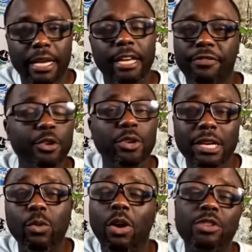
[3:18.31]
if you
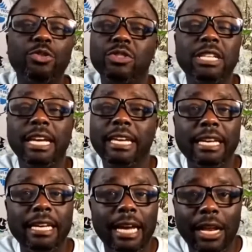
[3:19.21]
really want to stay
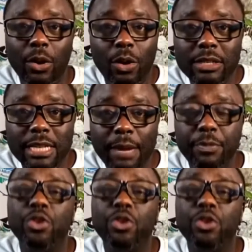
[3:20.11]
here long term,